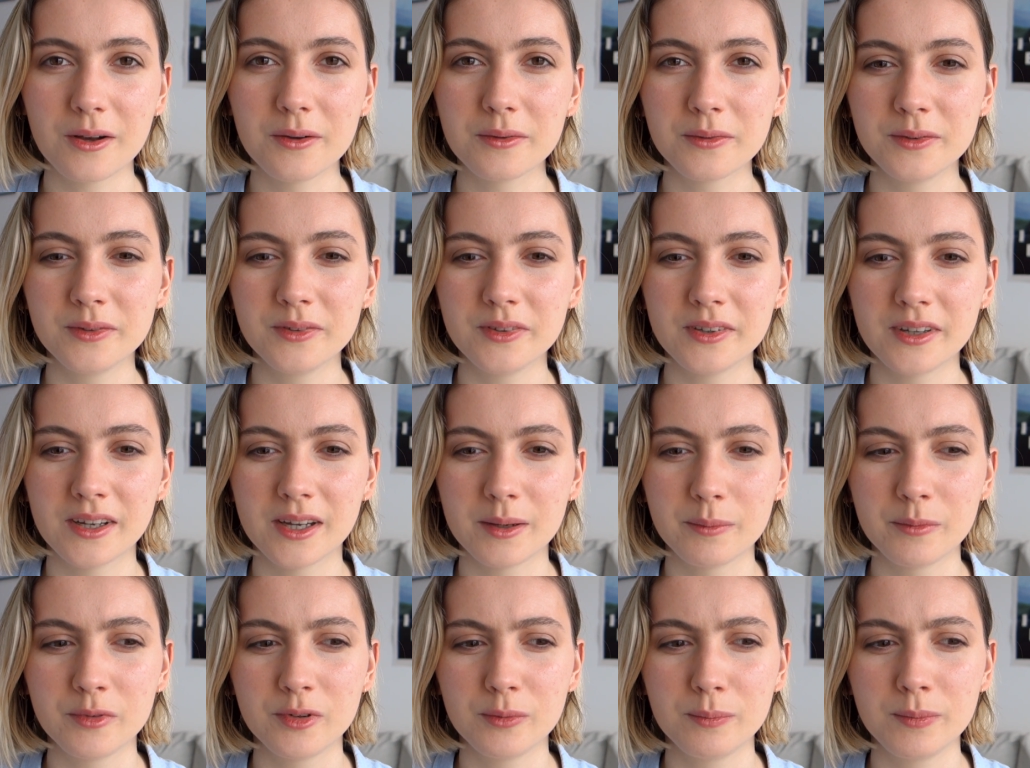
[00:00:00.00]

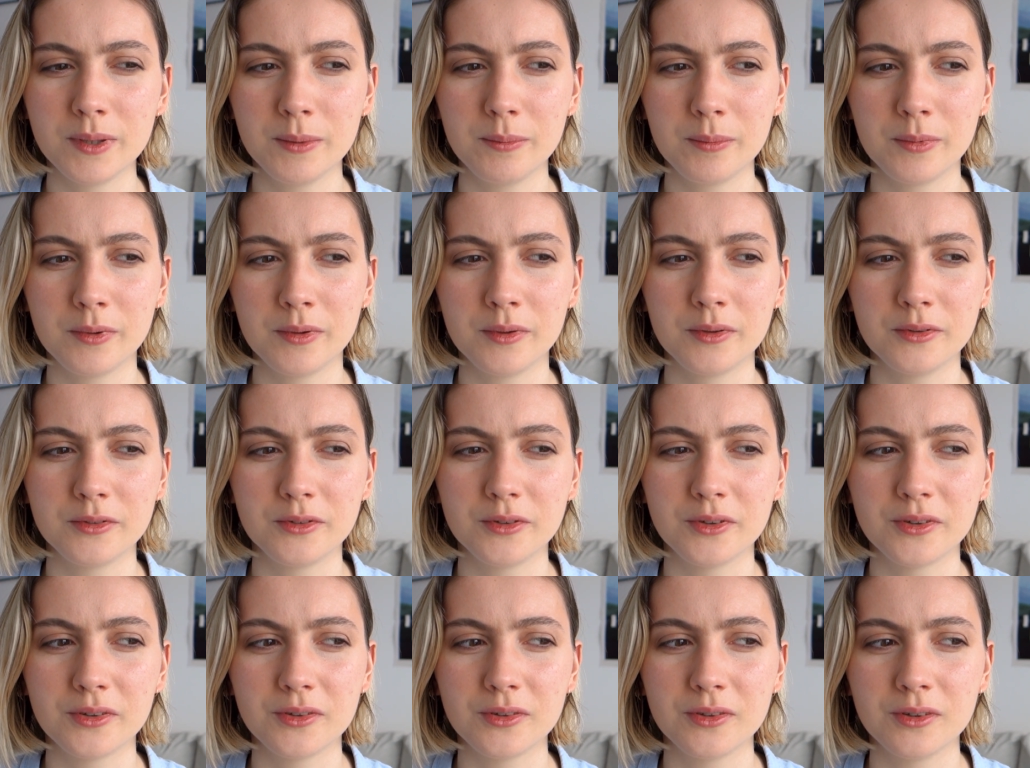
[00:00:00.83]
oftentimes people
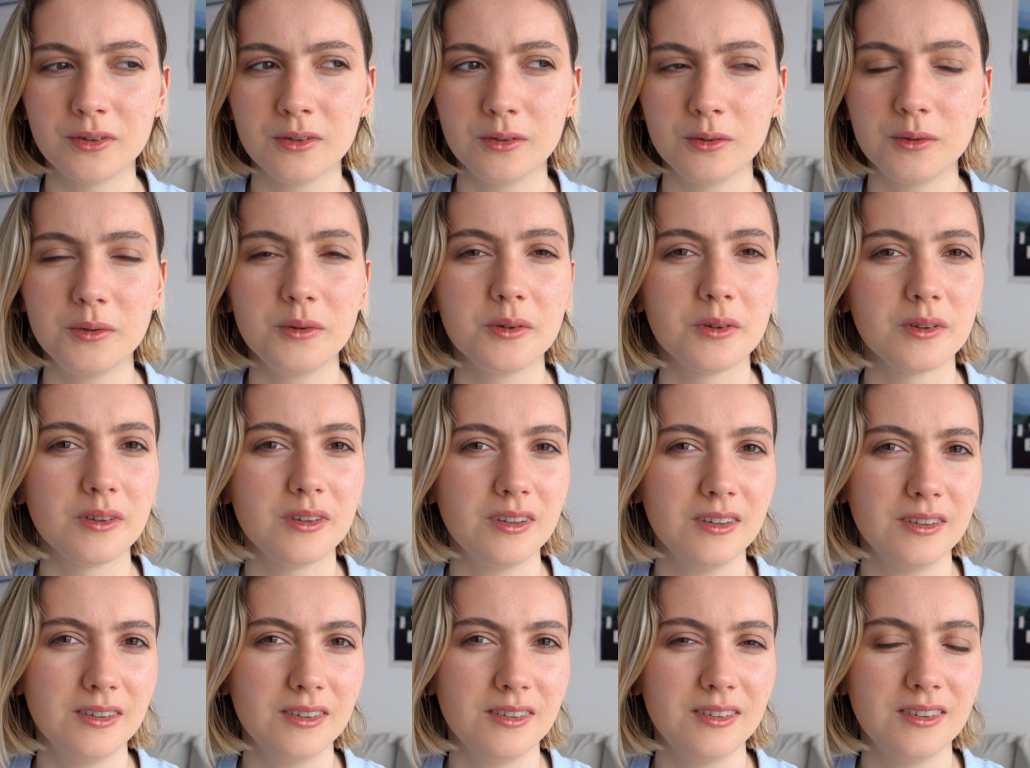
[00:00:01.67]
just do not
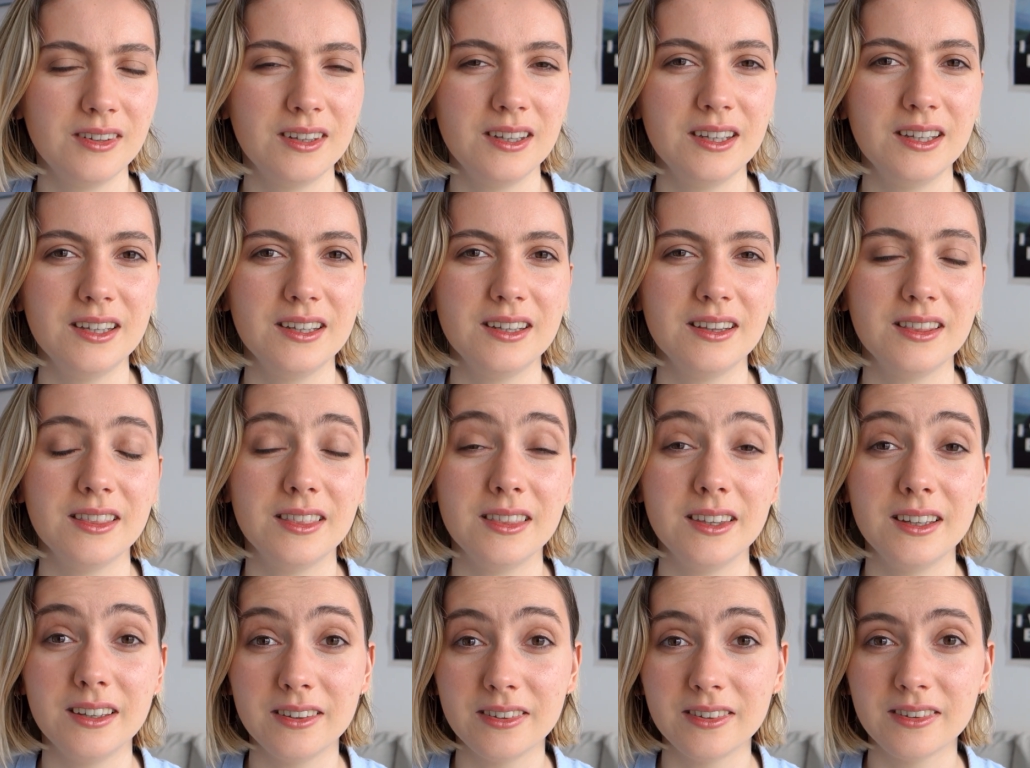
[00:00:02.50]
see
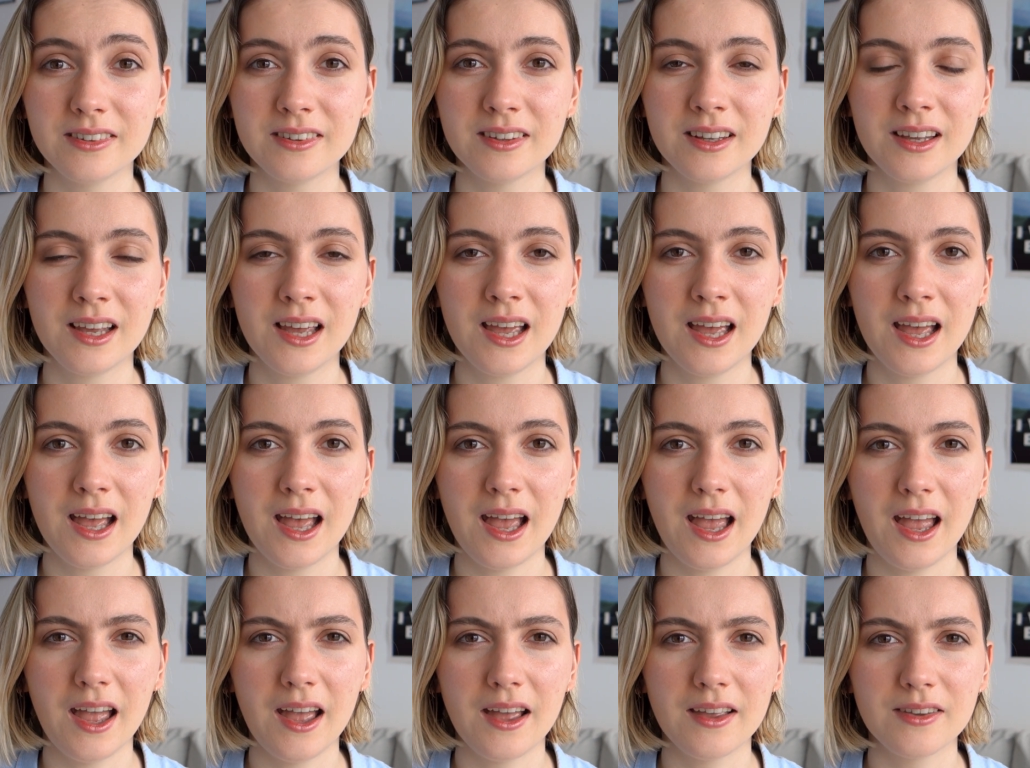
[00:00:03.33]
this
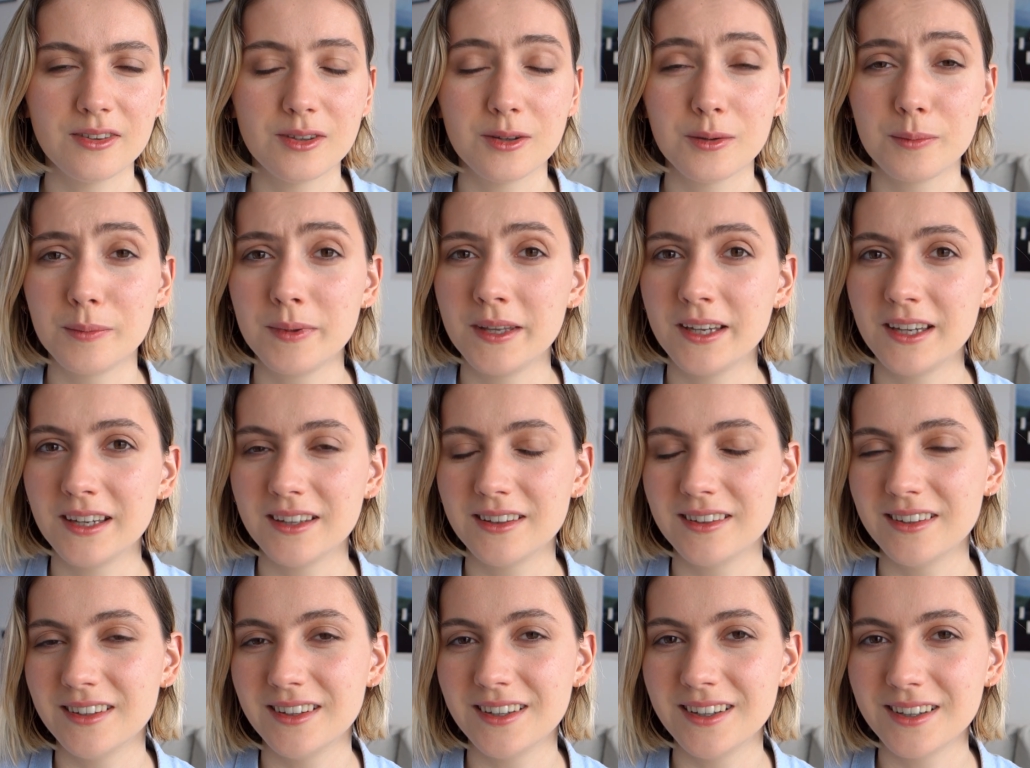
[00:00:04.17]
as a
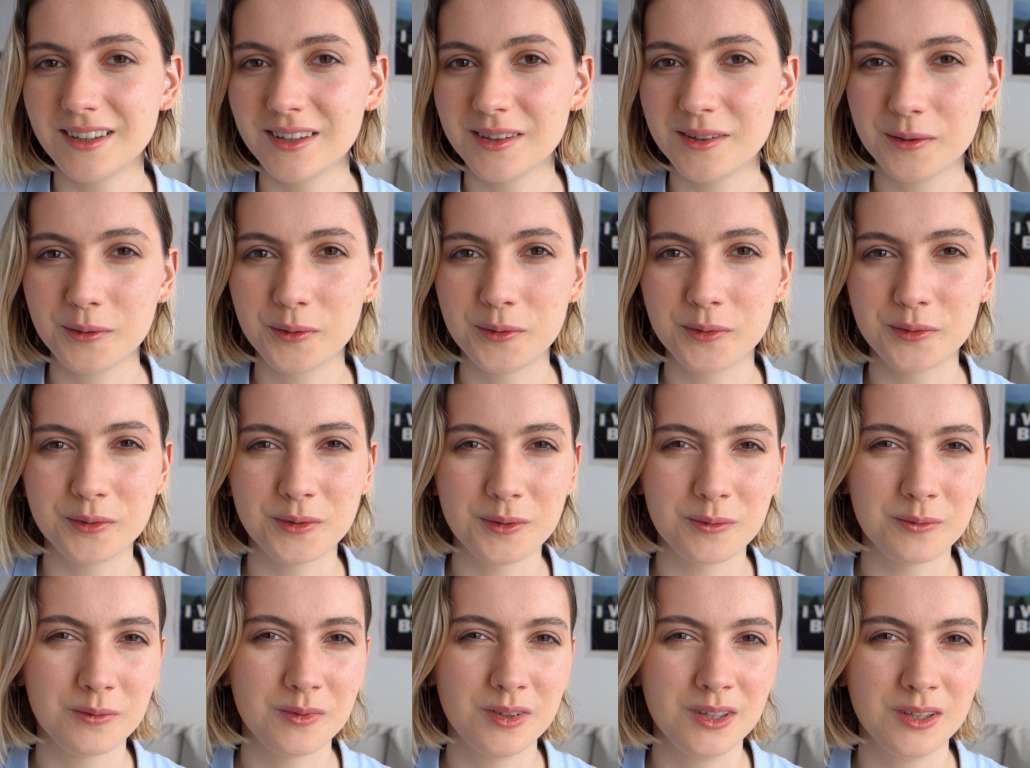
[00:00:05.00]
big deal or
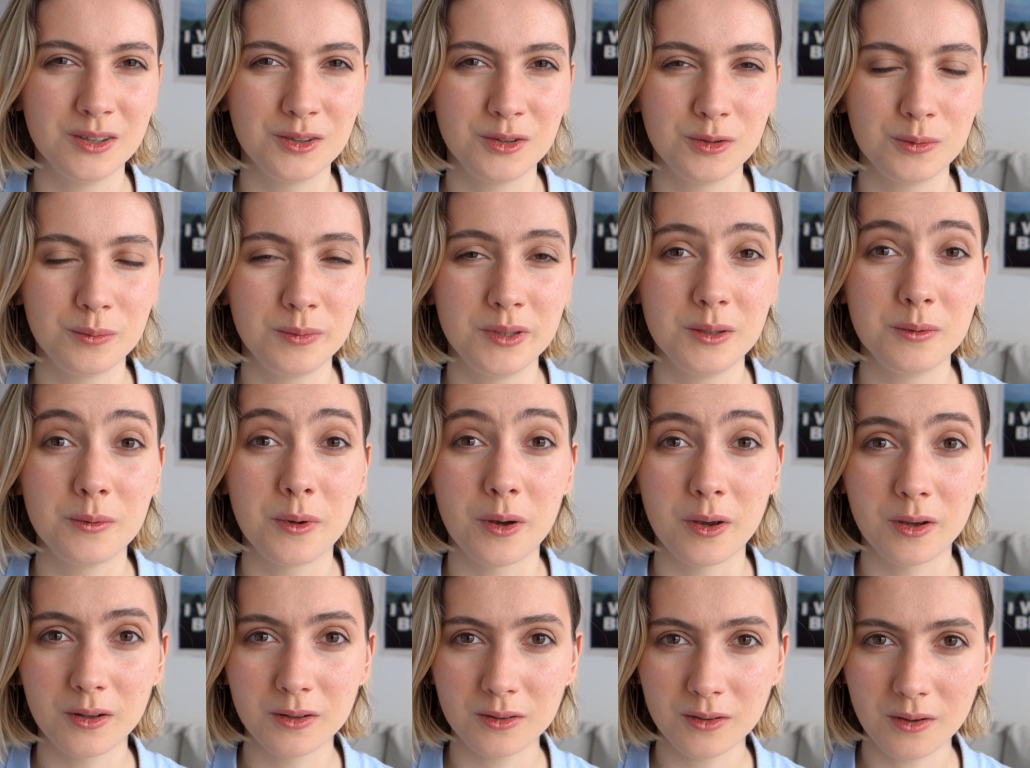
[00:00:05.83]
something to be
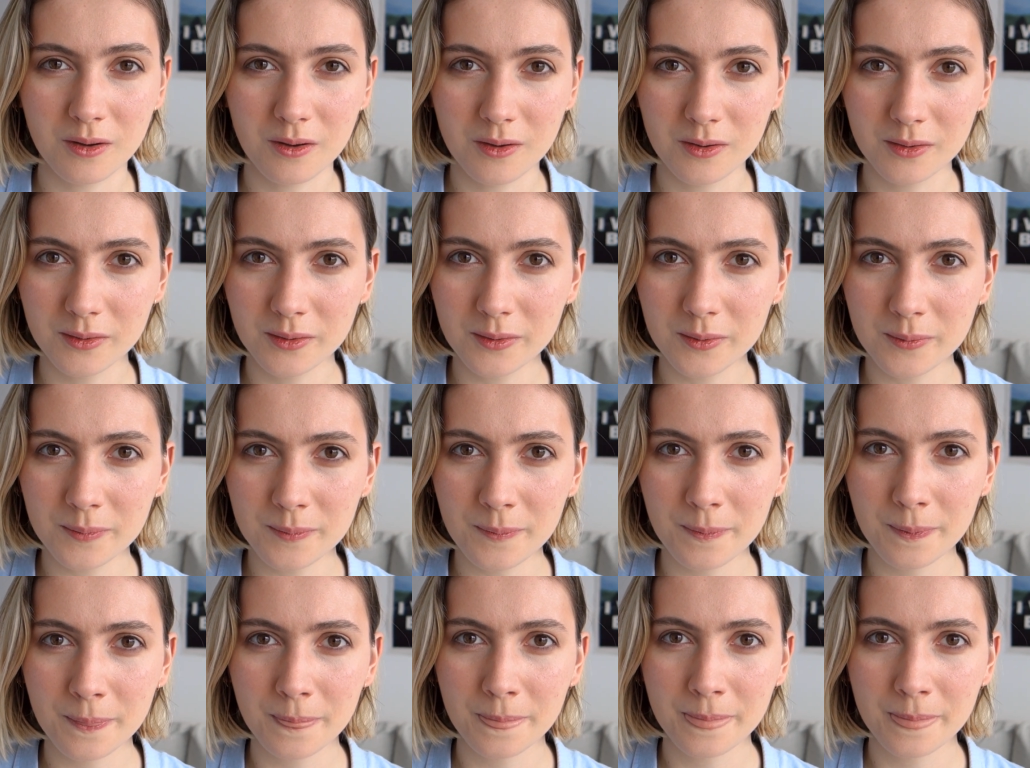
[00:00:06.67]
worked on.